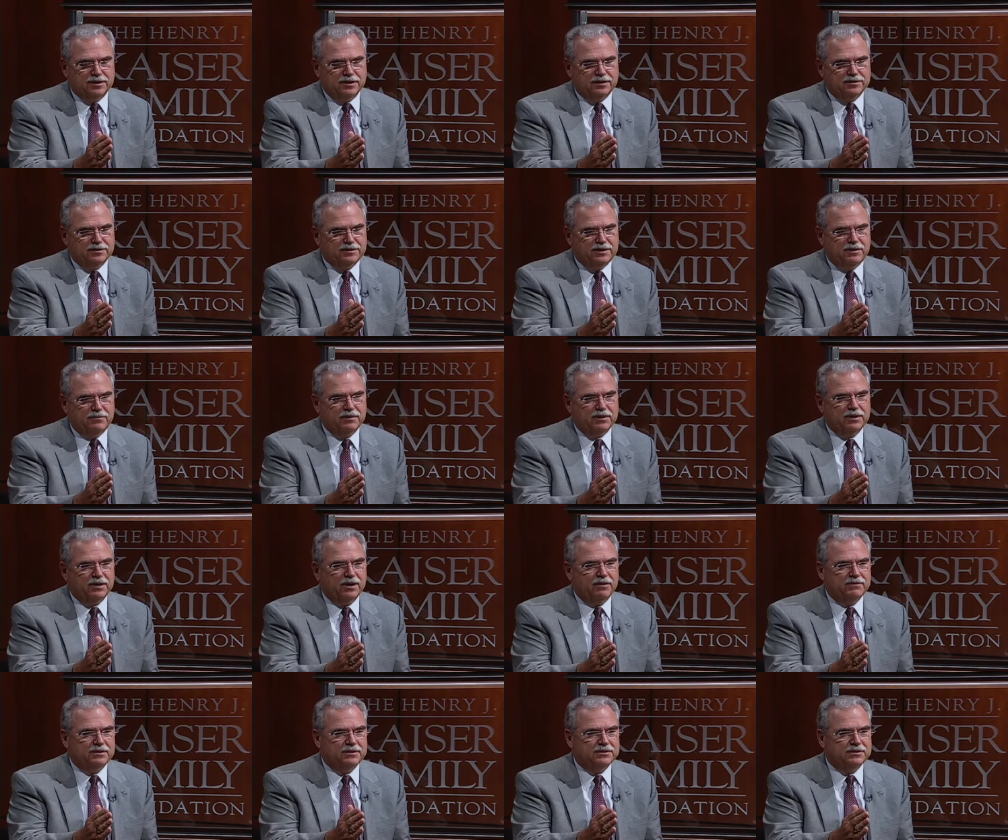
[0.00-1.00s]
Stephen
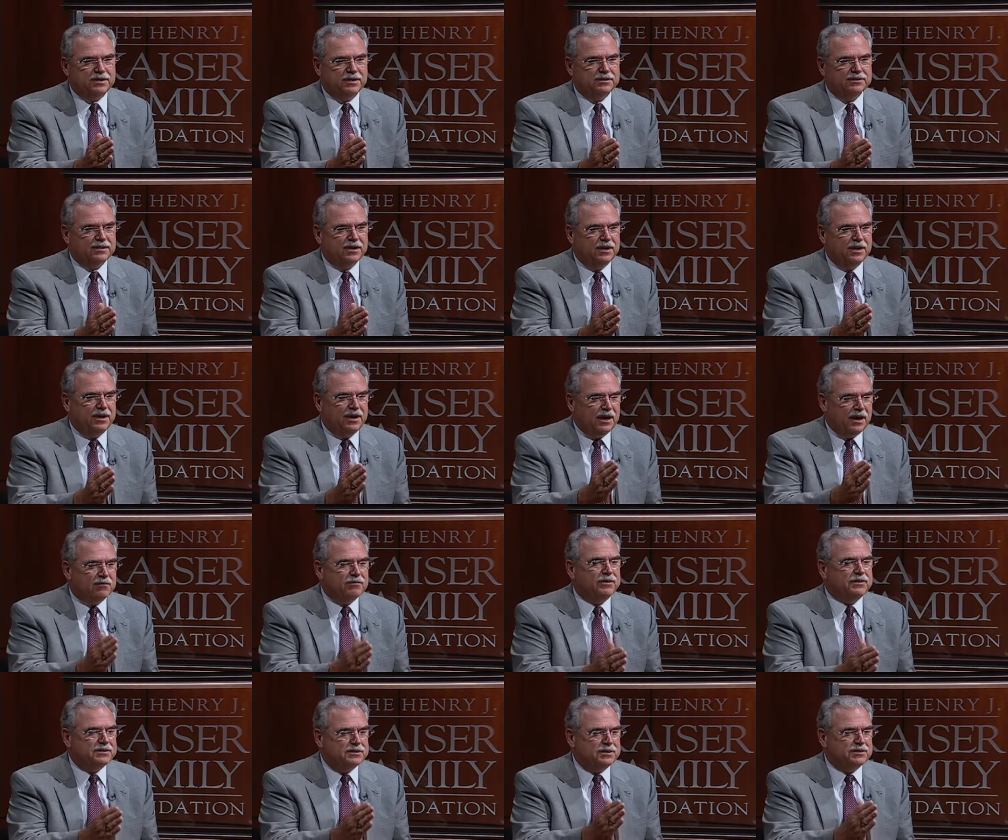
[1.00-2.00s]
Covey says,
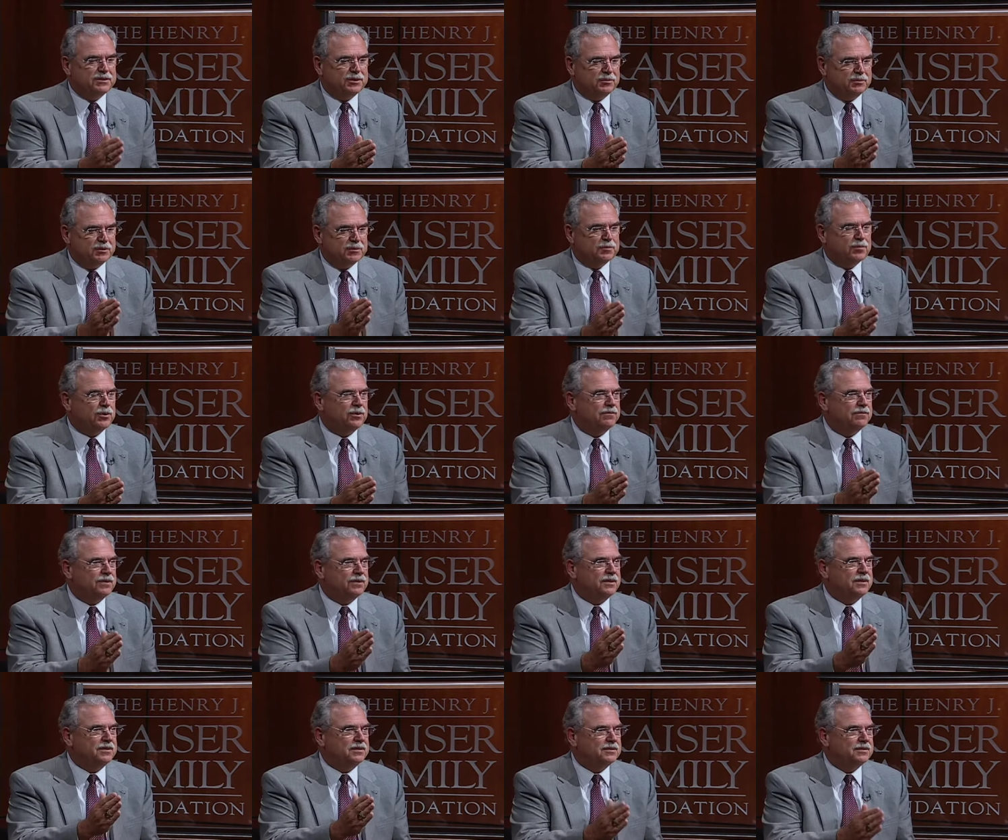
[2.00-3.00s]
every system is
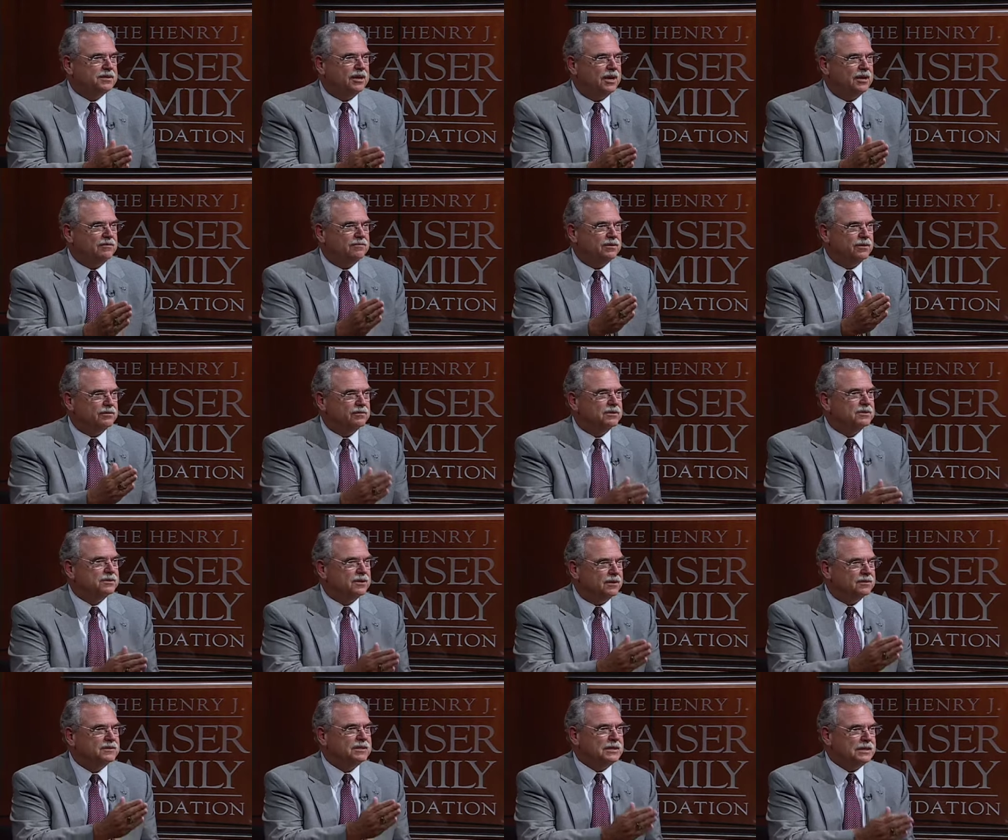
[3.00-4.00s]
perfectly designed for the
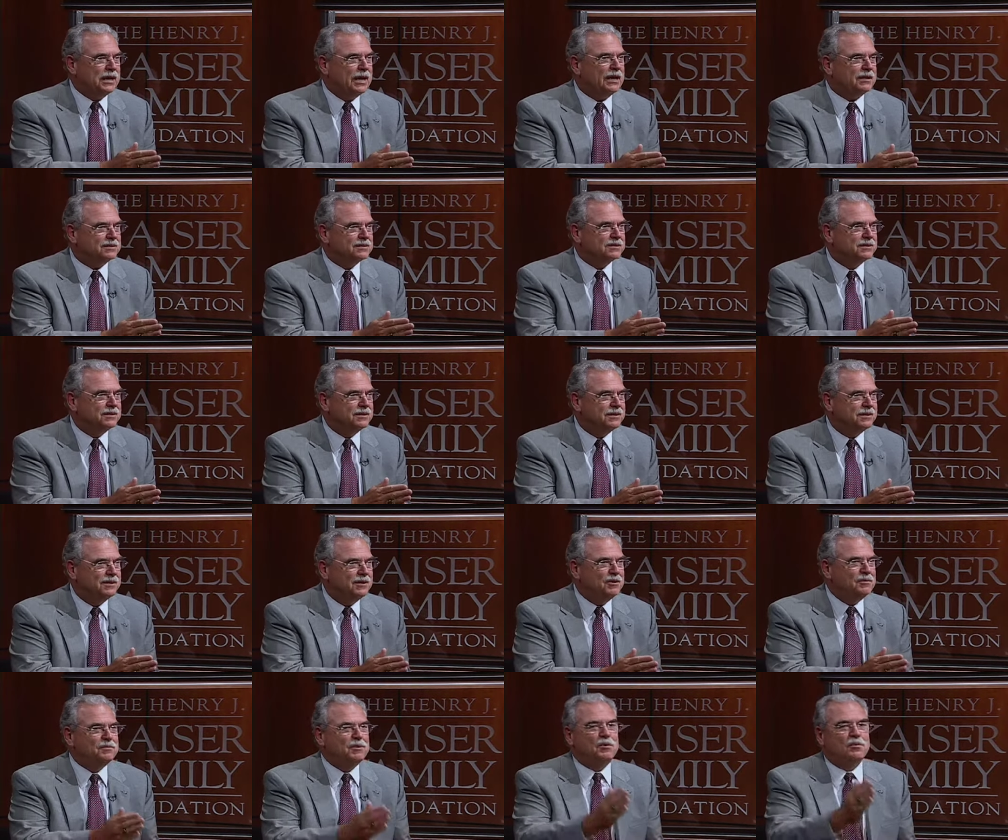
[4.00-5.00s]
results it gets.
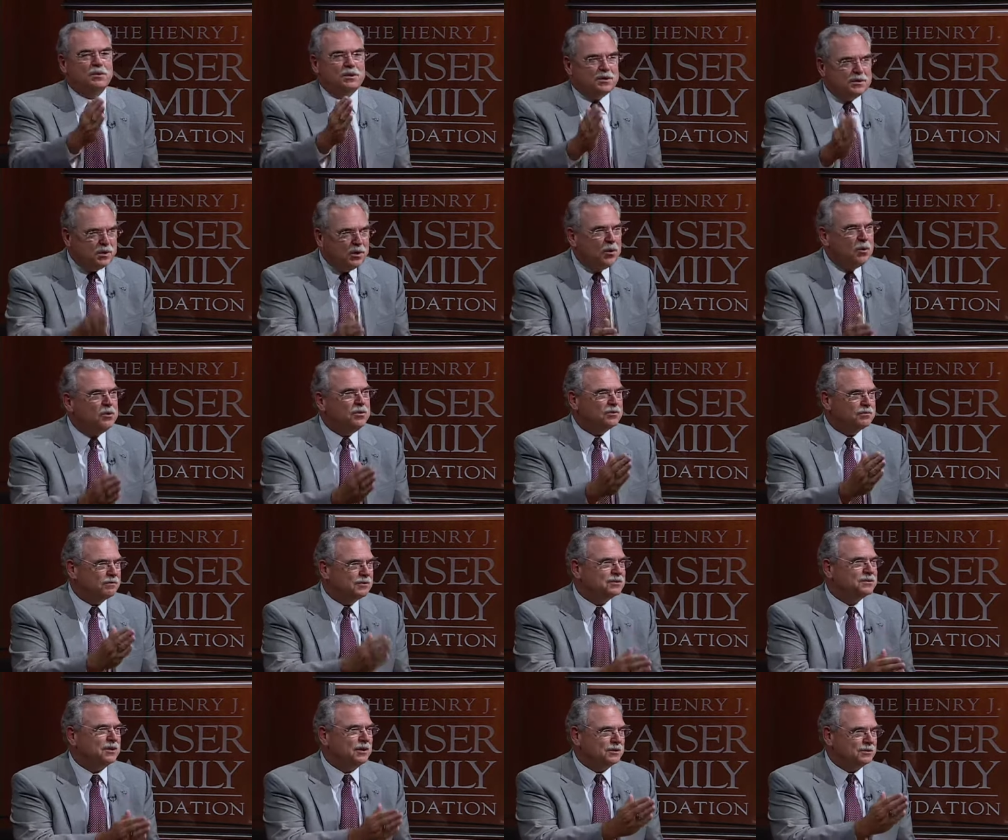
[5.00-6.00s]
Well, we know the
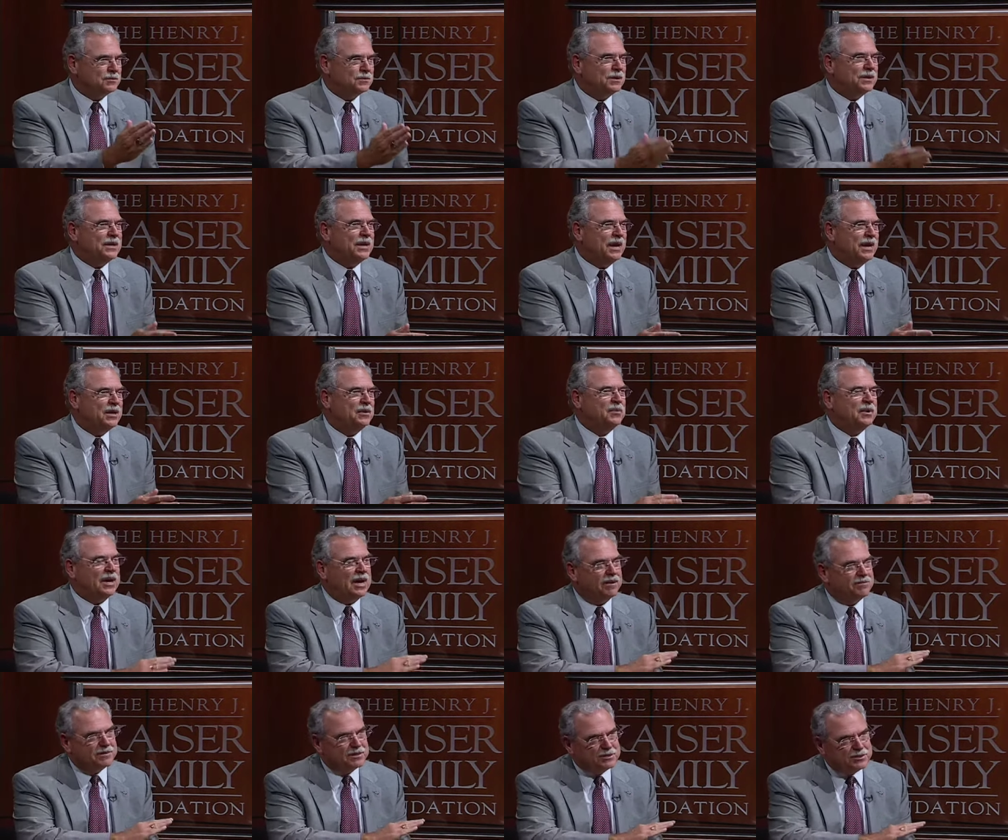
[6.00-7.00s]
results we're getting. We
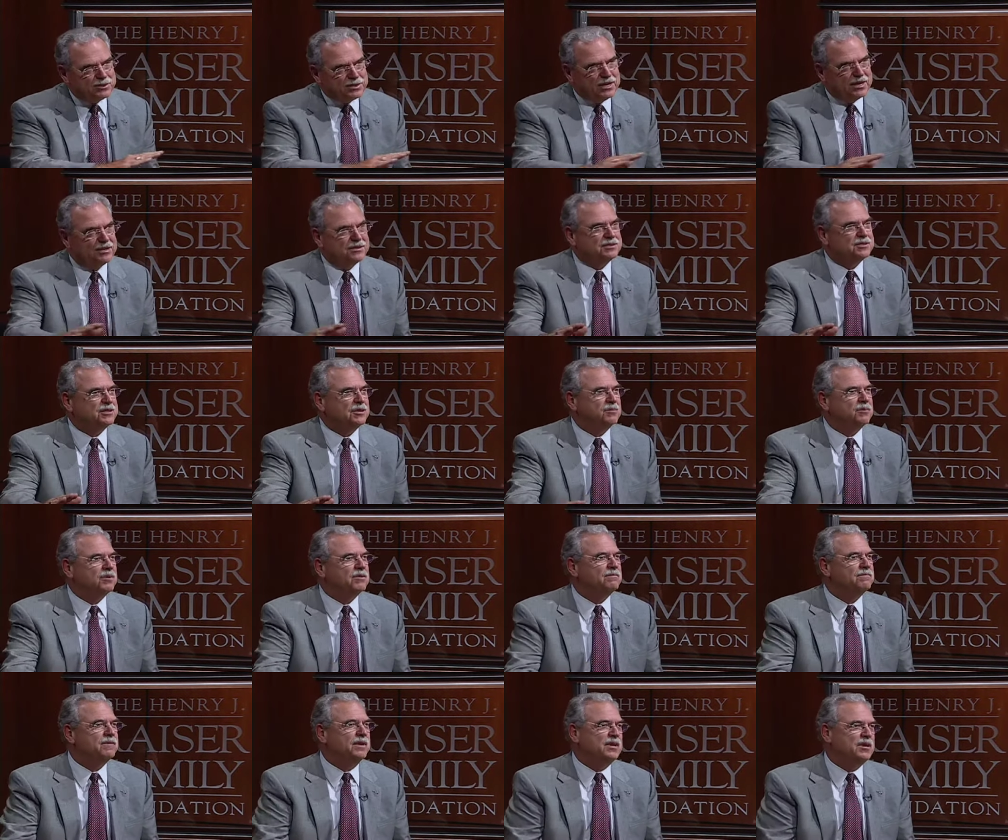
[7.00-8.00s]
have to change some of
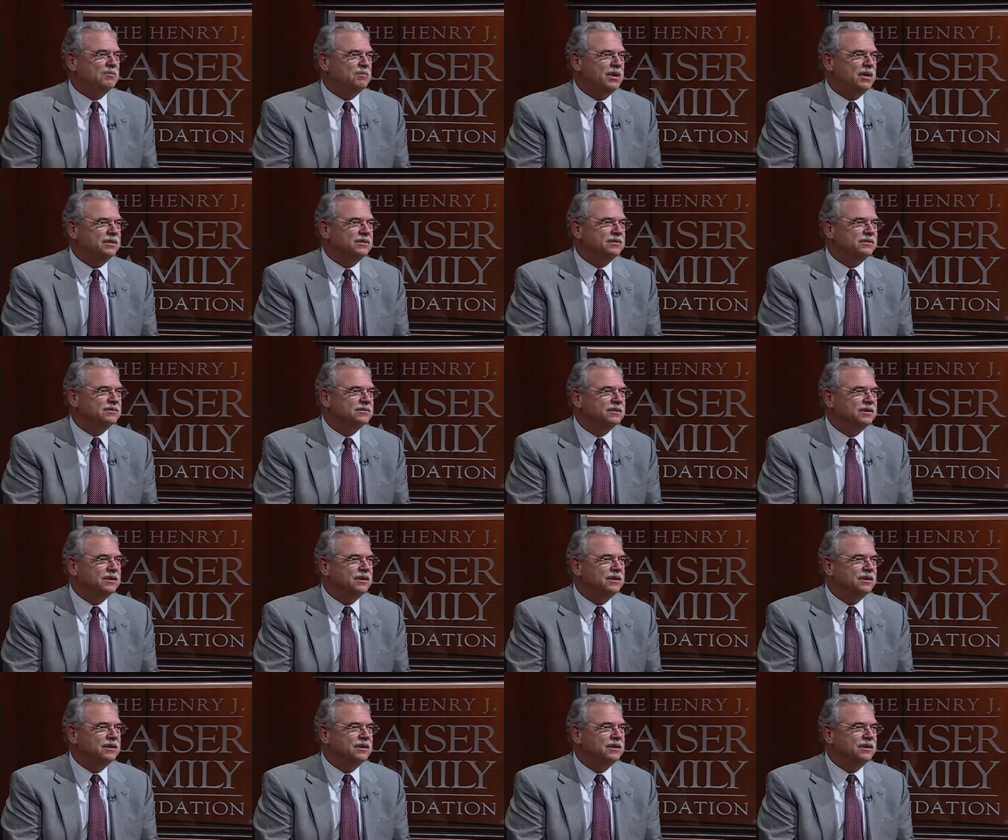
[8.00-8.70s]
the fundamentals